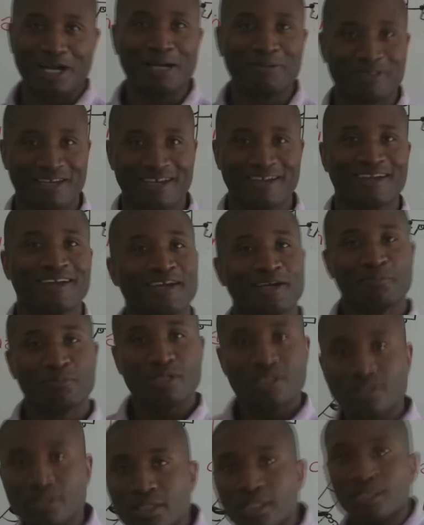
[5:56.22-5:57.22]
rhymes, eh?
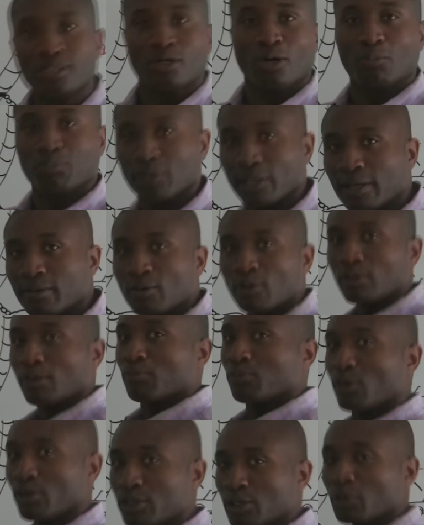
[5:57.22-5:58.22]
Mr. E don't play. I'm gonna
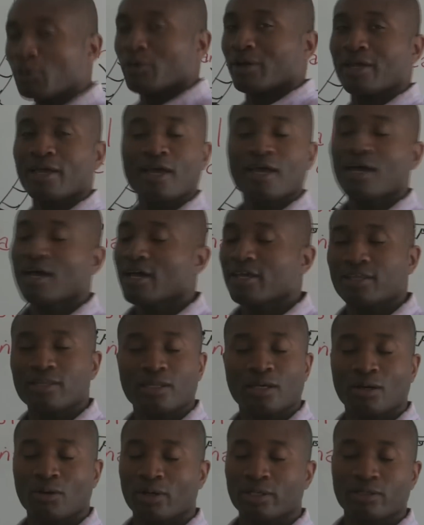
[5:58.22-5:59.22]
blow you away.
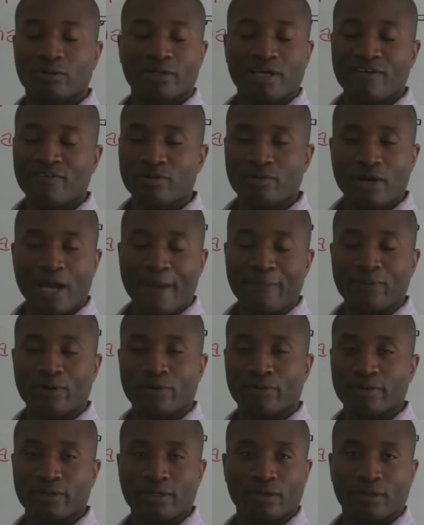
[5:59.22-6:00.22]
No, I don't have a rap
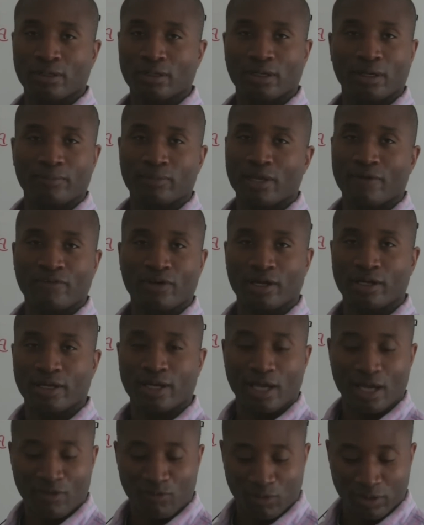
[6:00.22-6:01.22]
career. I'm never
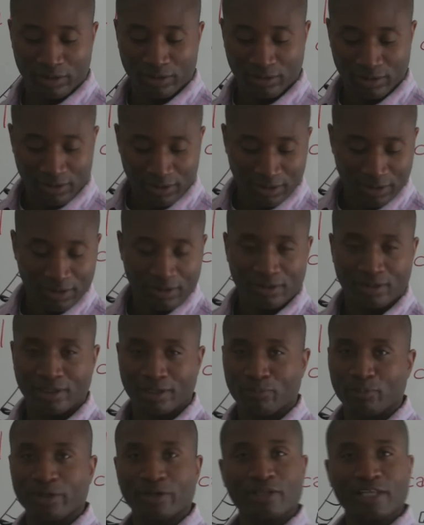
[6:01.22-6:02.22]
gonna have one.
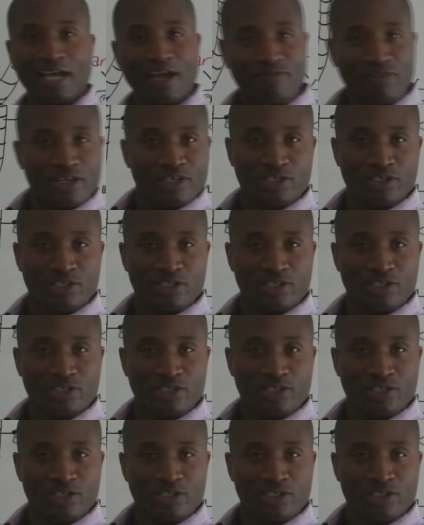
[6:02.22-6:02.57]
I barely have